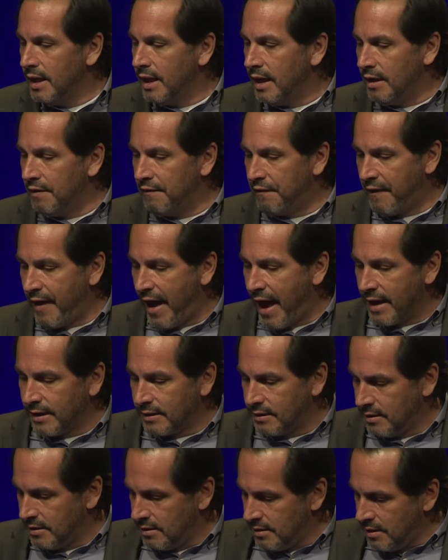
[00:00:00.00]
In fact,
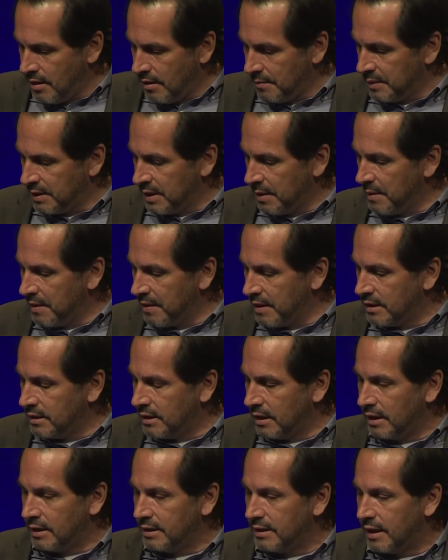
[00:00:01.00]
some of the
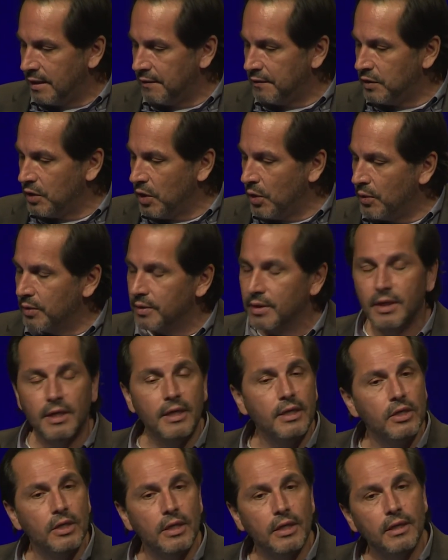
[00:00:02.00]
studies that have
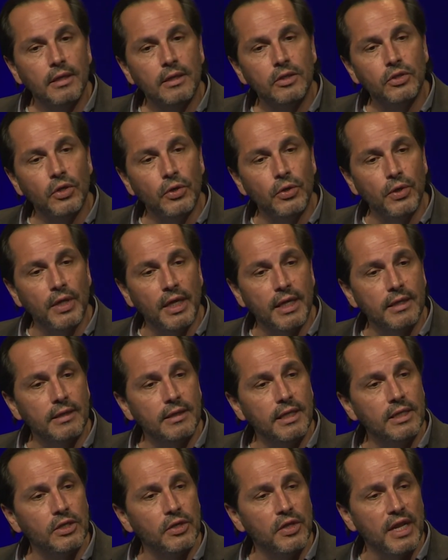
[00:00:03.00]
show you that
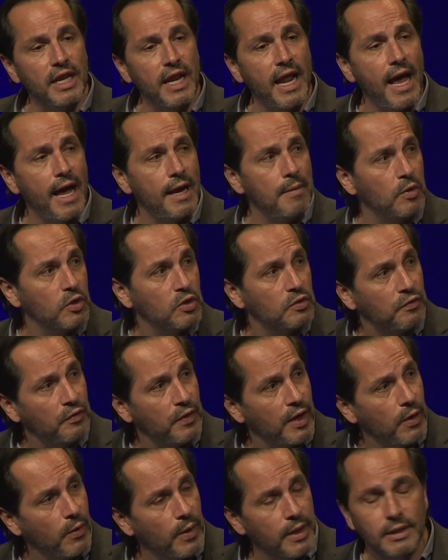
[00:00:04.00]
these are the 9 most
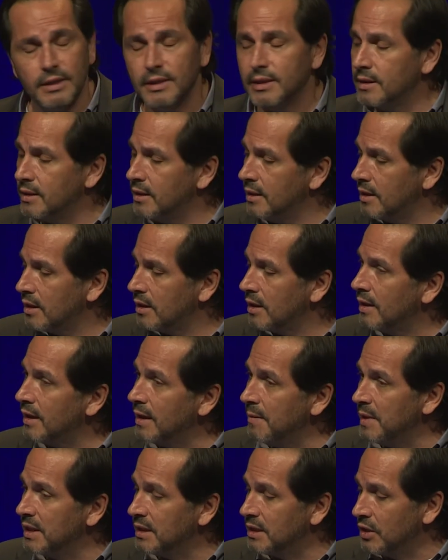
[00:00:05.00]
frequently
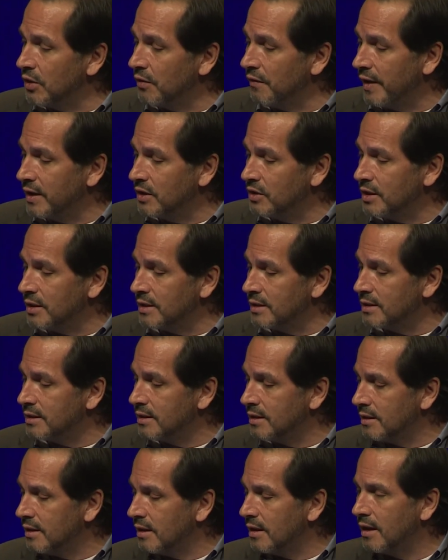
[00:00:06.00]
missed interventions
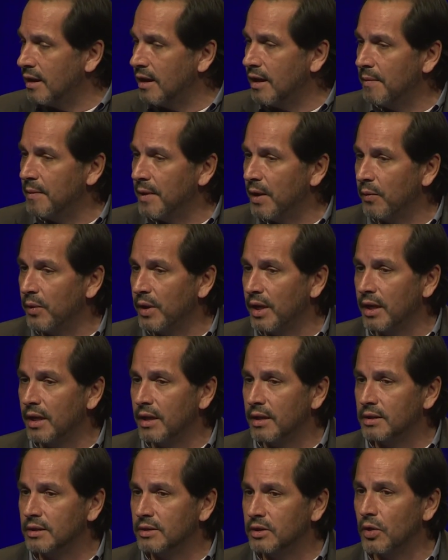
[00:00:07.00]
that we
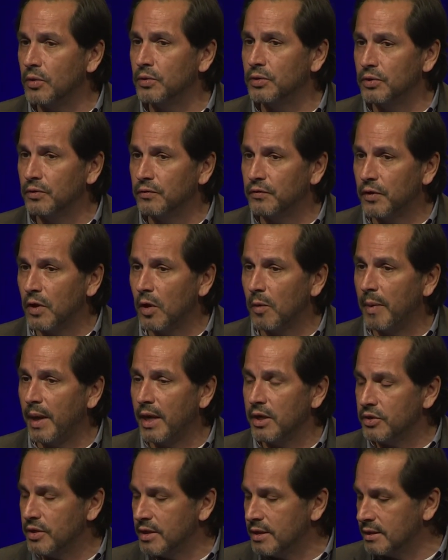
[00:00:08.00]
don't do for our
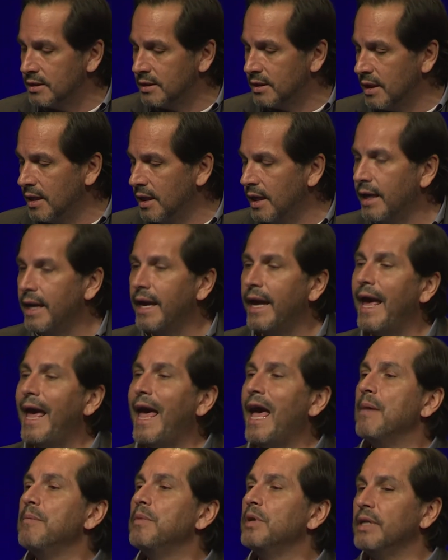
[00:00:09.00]
patients.
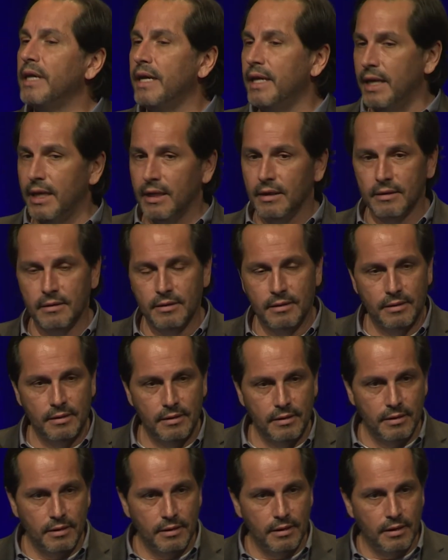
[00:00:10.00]
Ambulating
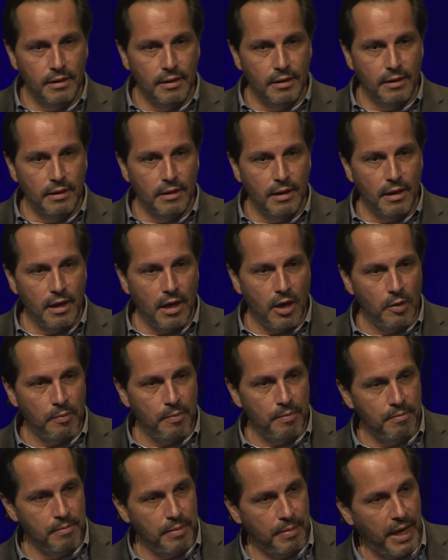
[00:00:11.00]
our
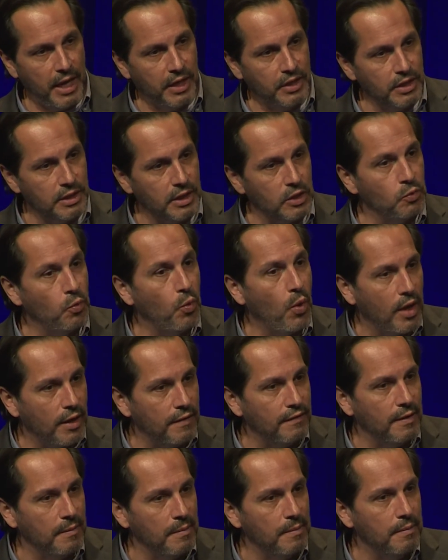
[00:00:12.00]
patients is one of
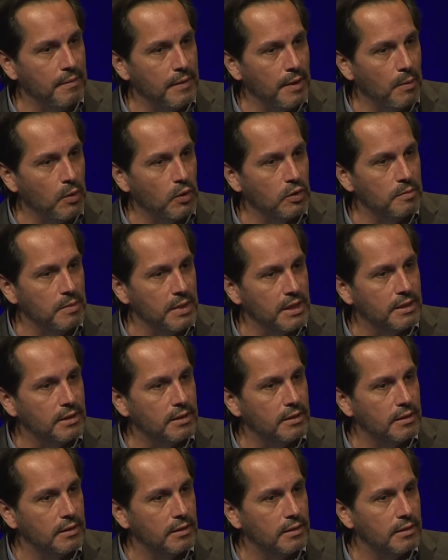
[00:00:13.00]
the most
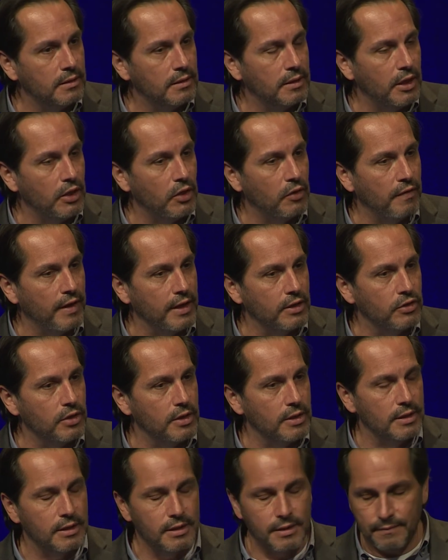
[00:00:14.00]
missed
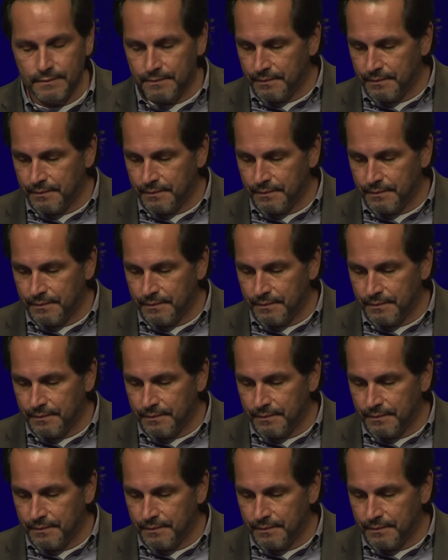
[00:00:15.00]
interventions.